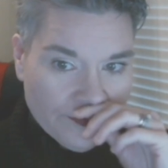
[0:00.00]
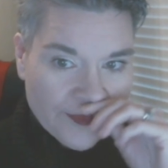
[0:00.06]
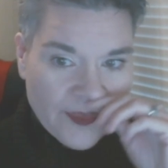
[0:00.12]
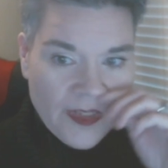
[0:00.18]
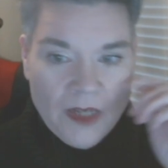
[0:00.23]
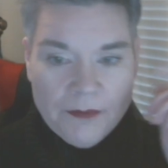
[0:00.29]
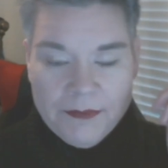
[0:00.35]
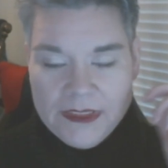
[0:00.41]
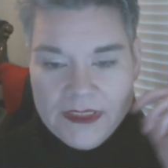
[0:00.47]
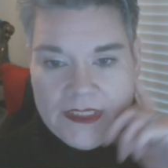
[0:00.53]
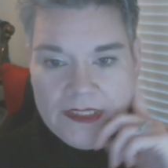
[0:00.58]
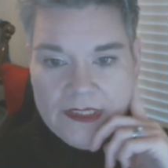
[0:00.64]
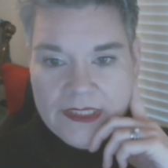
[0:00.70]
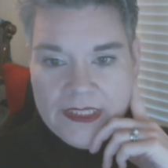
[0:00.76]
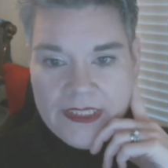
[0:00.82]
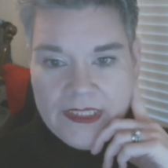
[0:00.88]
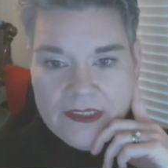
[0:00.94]

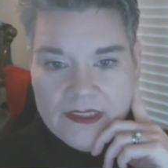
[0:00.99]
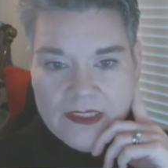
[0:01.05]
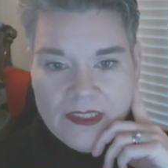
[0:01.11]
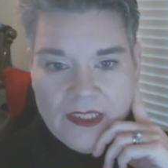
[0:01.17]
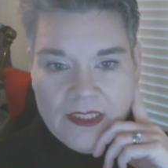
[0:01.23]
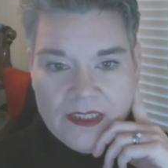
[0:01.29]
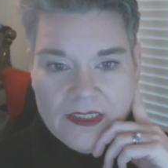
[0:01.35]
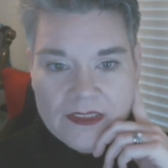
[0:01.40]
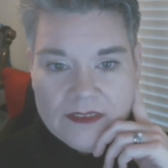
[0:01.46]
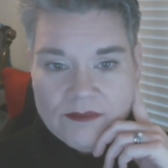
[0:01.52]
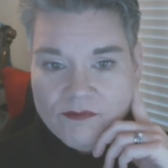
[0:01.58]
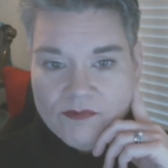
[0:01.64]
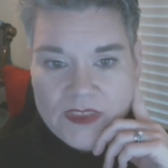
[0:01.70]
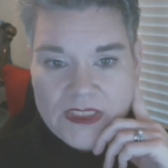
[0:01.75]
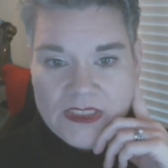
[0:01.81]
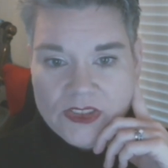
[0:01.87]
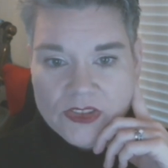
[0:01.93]
commentary. Uh,
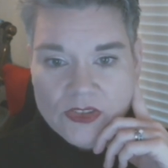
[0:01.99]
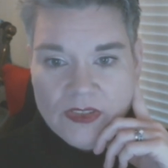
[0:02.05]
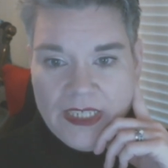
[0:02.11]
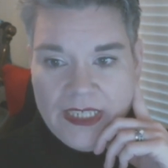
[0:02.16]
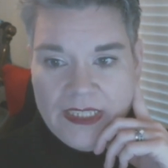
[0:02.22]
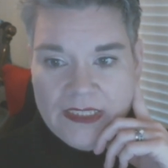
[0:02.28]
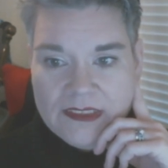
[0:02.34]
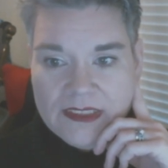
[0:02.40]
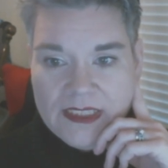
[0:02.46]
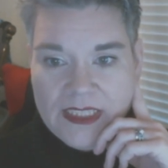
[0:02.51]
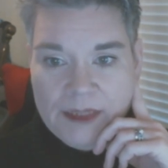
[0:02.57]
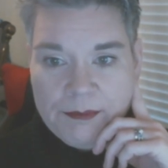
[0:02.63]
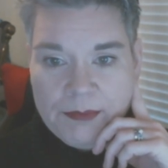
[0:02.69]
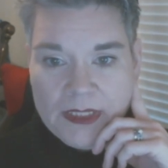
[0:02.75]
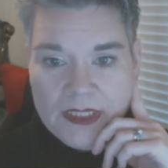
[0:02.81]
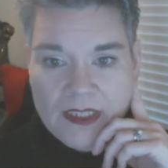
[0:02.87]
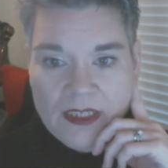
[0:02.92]
it's great.
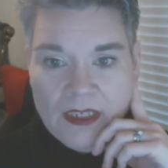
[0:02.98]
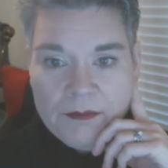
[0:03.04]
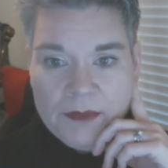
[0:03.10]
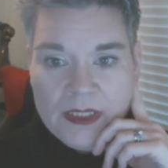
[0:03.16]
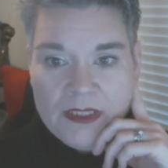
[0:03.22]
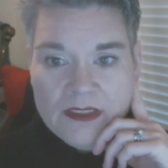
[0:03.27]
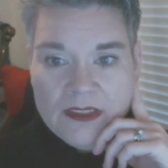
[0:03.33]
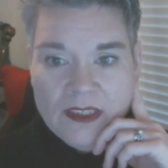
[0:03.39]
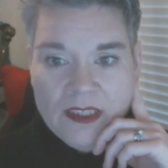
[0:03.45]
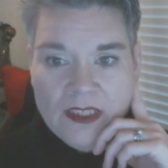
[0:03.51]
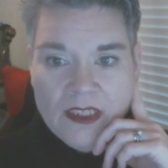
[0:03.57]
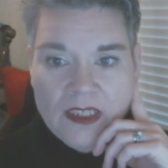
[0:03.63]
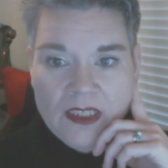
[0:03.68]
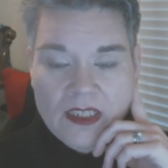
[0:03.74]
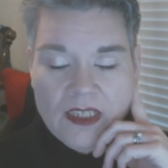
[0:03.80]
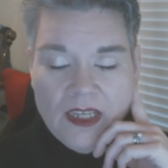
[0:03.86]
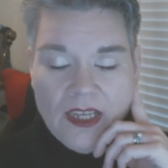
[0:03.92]
Keep it coming.
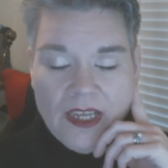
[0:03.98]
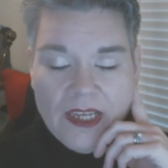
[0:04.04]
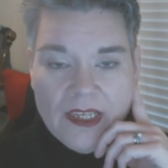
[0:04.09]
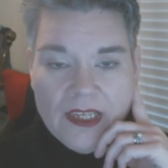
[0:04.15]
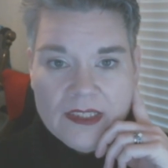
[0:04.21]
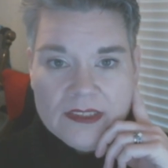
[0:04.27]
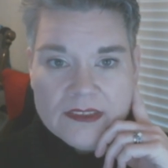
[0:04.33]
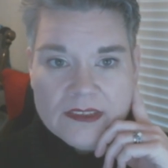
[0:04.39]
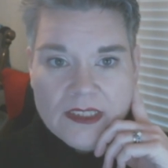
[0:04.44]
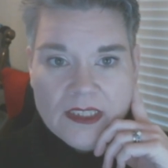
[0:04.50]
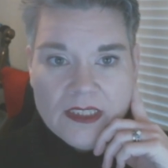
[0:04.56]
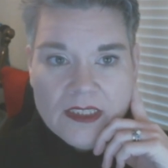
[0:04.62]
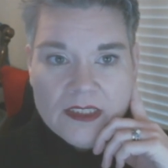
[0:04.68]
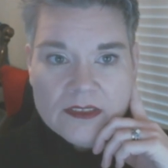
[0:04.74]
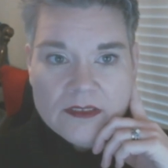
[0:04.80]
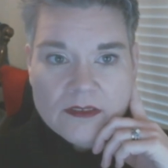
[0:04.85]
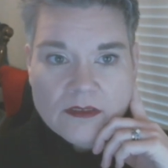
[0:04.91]
And
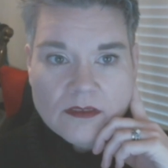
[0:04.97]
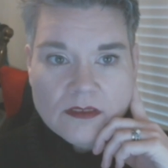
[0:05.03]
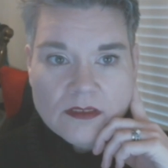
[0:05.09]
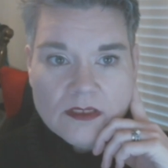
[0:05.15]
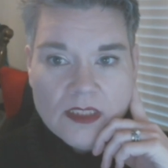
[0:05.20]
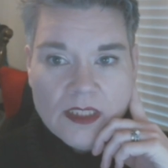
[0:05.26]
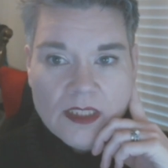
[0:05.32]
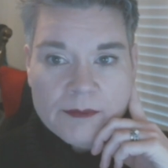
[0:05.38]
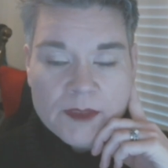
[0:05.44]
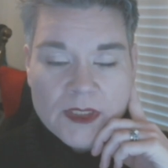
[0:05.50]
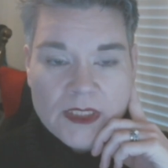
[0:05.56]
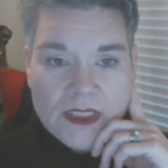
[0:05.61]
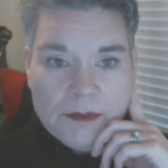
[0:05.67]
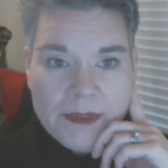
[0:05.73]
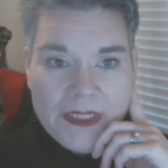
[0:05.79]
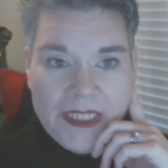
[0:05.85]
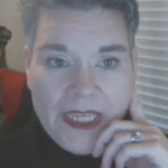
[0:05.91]
uh, I'm going
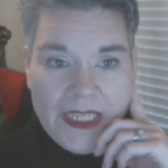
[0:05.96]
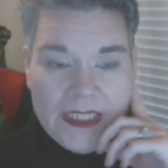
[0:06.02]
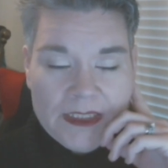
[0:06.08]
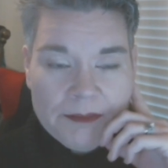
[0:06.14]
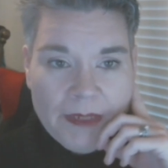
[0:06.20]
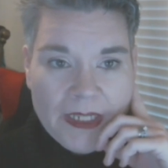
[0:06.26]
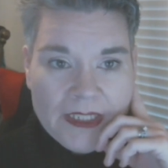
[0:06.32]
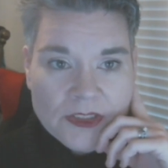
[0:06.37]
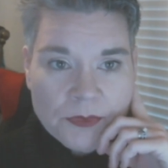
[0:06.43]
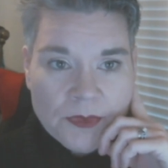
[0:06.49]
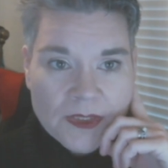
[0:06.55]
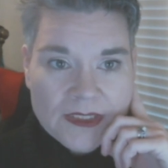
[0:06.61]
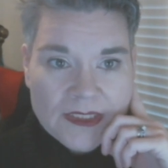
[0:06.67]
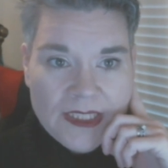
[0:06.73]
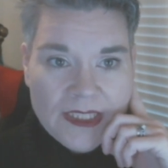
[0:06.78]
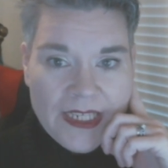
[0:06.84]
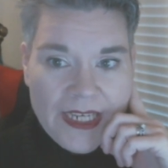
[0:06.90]
to be heading back to
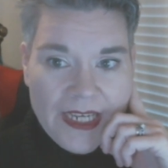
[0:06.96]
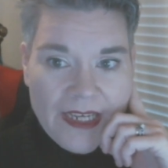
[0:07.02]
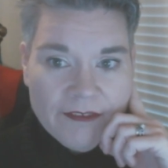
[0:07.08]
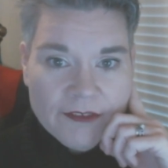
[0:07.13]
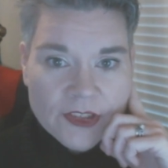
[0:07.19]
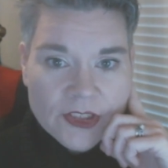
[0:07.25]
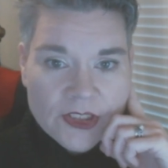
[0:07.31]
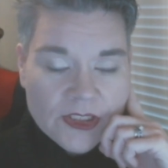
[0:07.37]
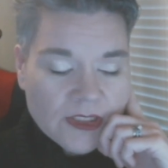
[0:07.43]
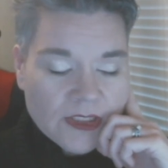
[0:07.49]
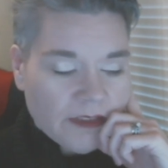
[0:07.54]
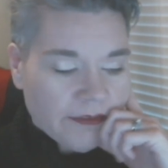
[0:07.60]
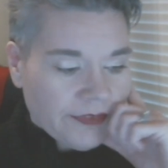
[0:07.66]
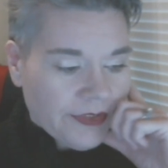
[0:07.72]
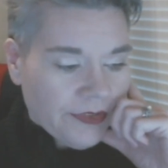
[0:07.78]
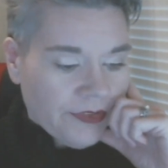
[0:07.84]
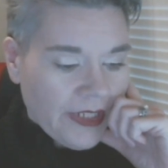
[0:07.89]
work today after a
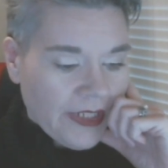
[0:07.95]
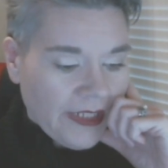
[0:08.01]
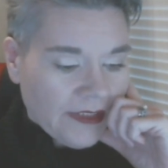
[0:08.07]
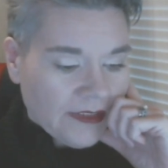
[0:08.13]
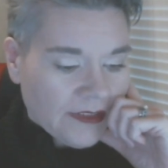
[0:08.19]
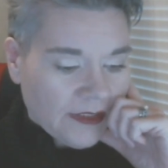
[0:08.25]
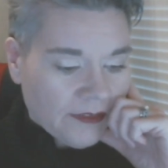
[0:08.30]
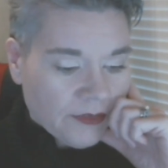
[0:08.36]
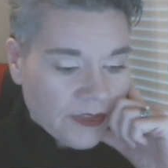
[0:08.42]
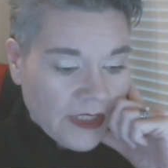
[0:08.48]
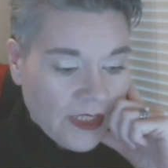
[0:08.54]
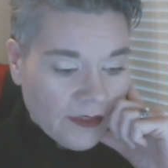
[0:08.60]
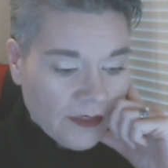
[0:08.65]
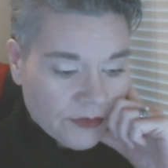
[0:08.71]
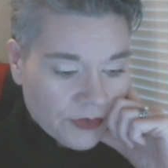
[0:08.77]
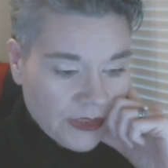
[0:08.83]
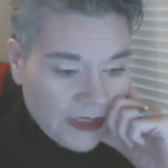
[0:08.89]
few days of
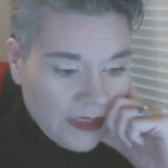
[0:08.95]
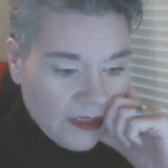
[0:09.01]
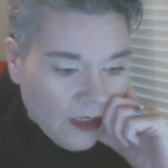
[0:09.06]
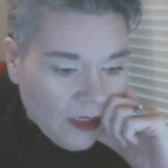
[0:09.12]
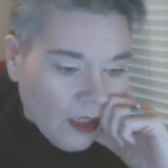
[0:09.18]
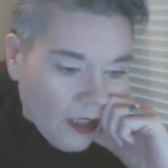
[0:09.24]
recovery.